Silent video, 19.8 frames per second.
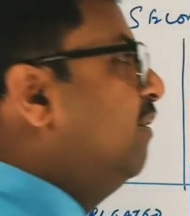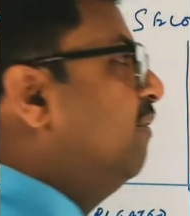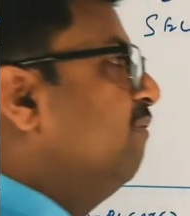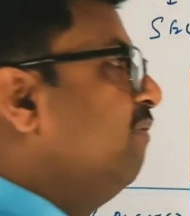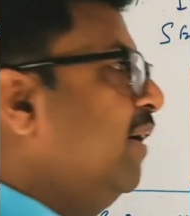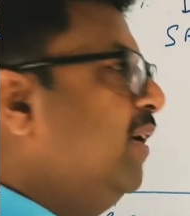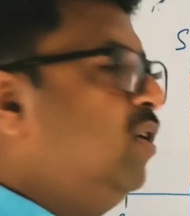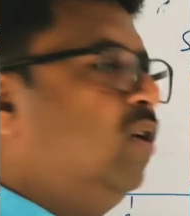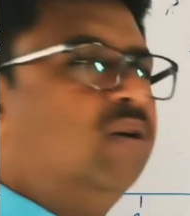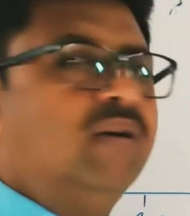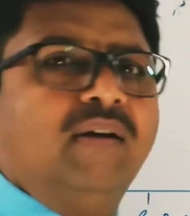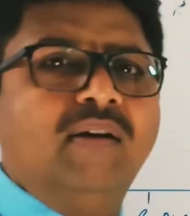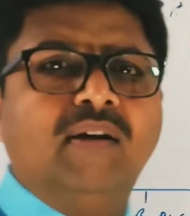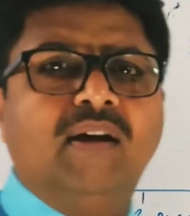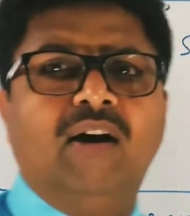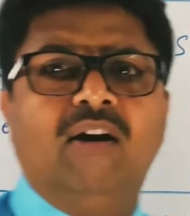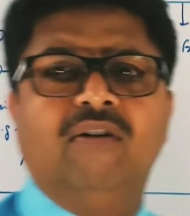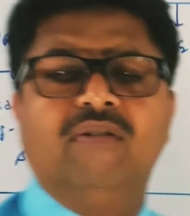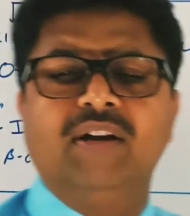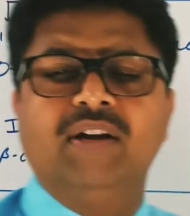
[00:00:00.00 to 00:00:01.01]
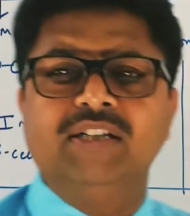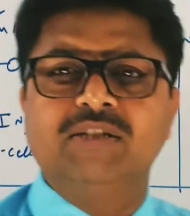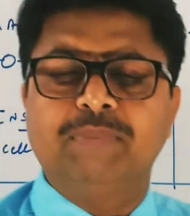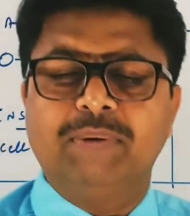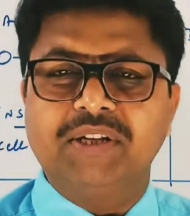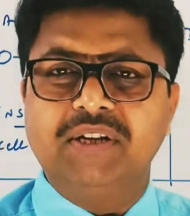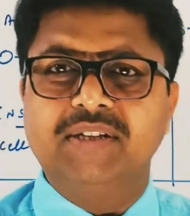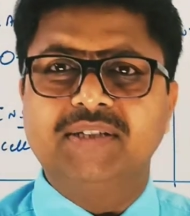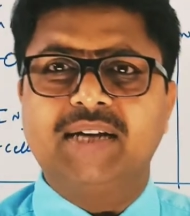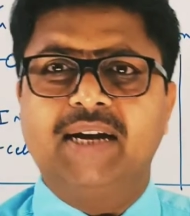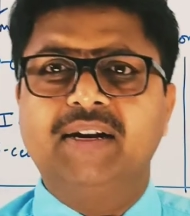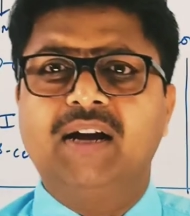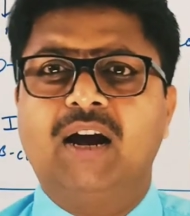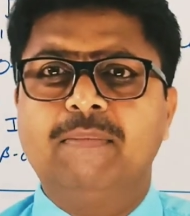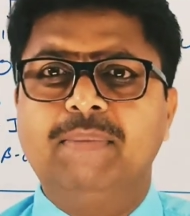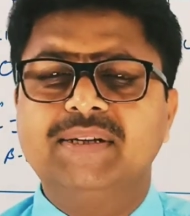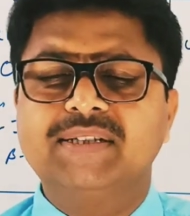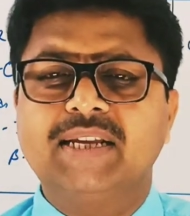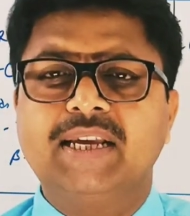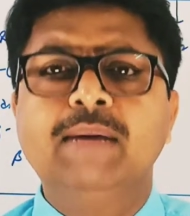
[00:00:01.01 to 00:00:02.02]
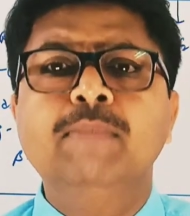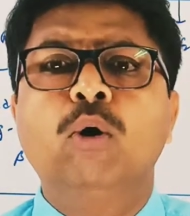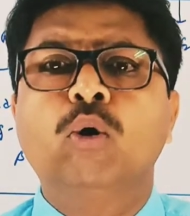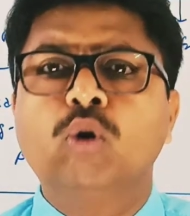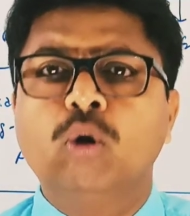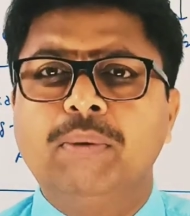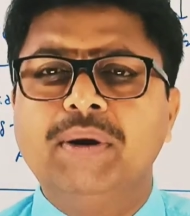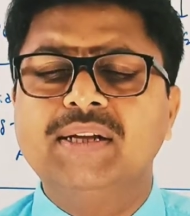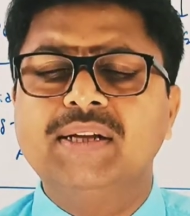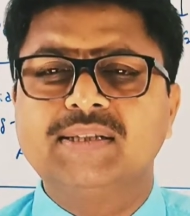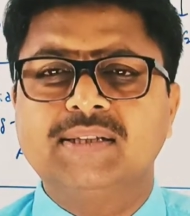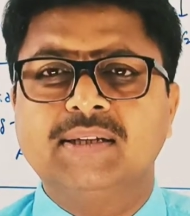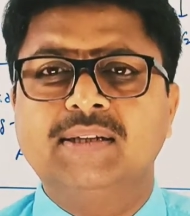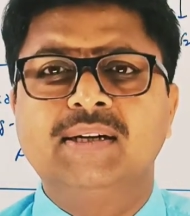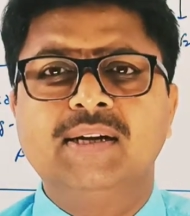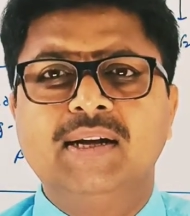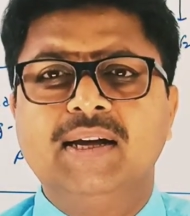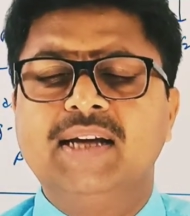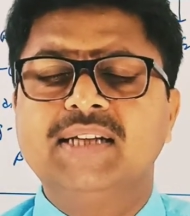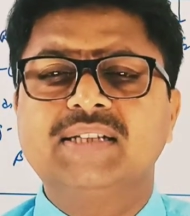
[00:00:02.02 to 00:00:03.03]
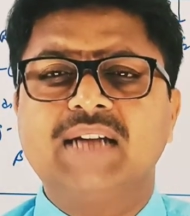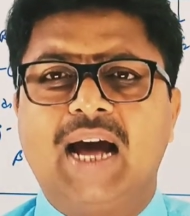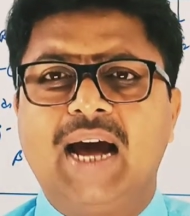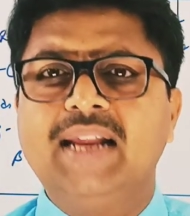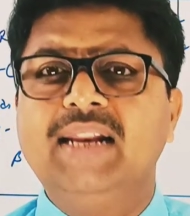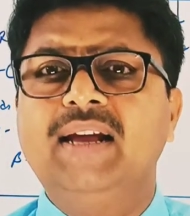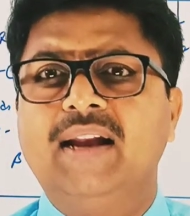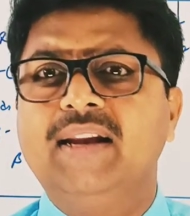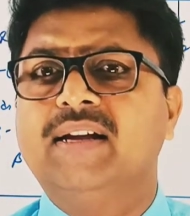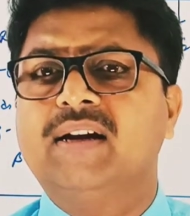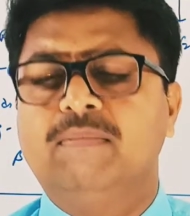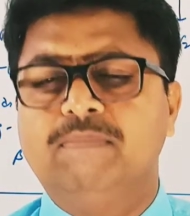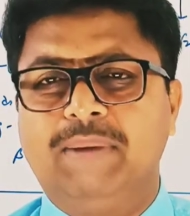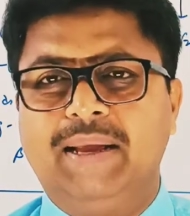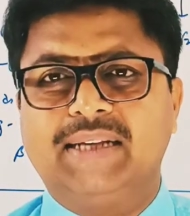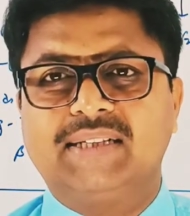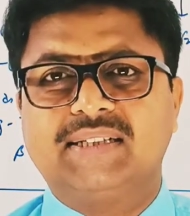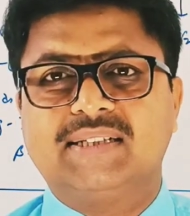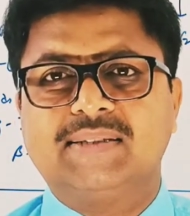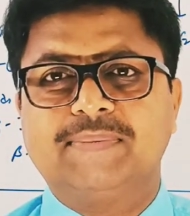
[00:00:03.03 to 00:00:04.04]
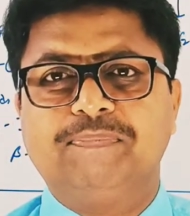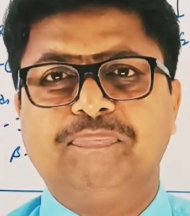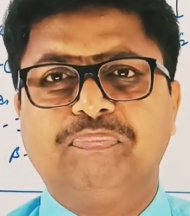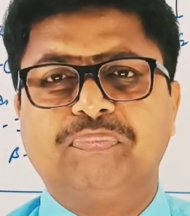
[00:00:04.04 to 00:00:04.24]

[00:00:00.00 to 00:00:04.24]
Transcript: Fine? Or it's present inside RBC. Hemoglobin is highly complex.